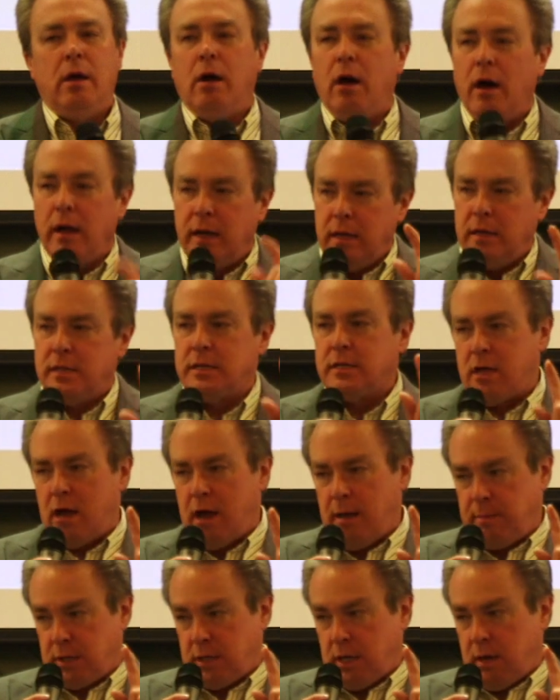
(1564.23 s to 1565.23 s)
on His
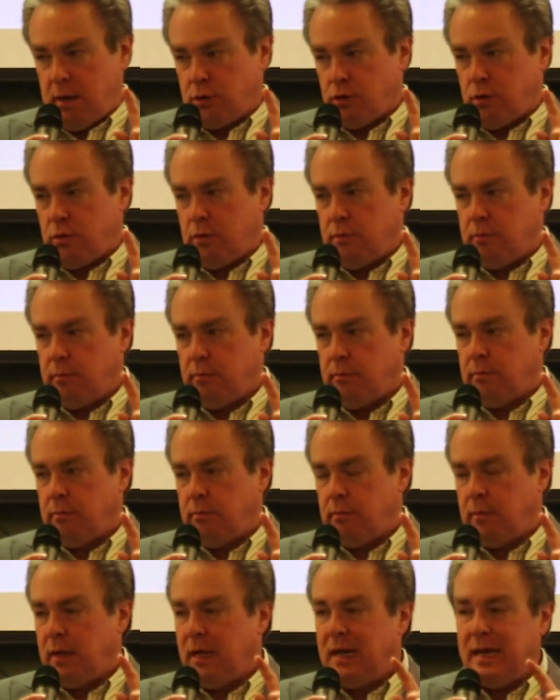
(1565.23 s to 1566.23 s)
time schedule.
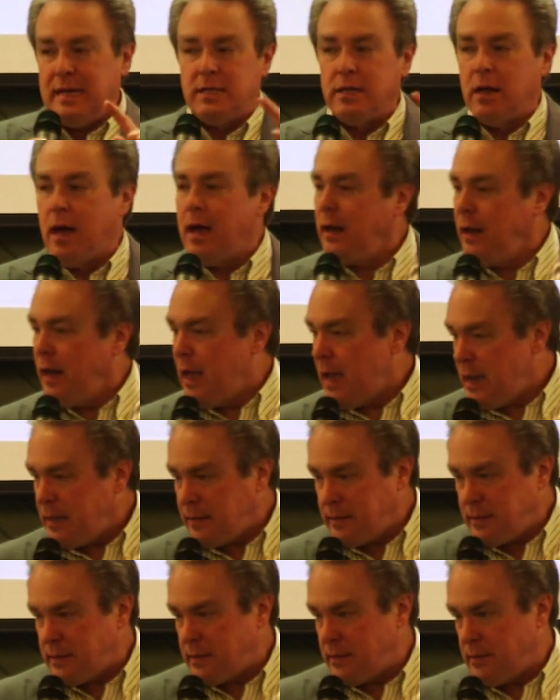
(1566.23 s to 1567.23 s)
He's not
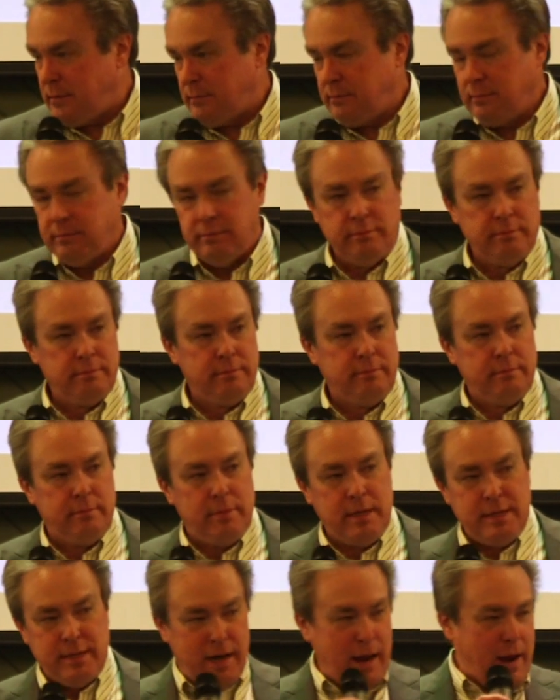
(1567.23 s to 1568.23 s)
late.
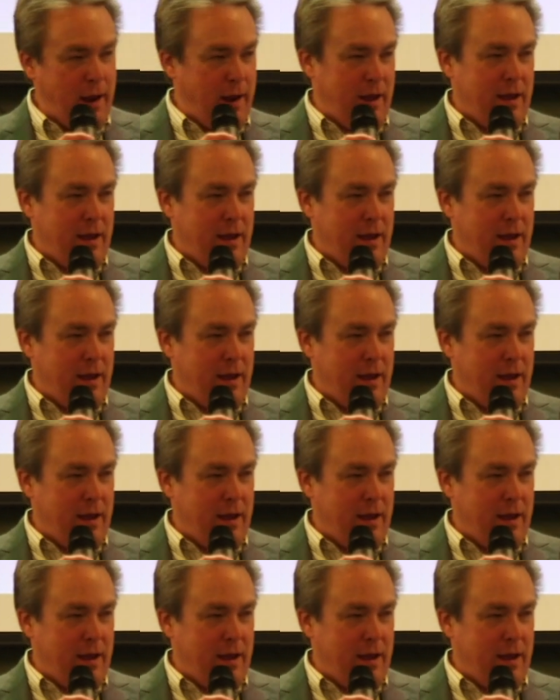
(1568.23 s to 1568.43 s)
He's ne-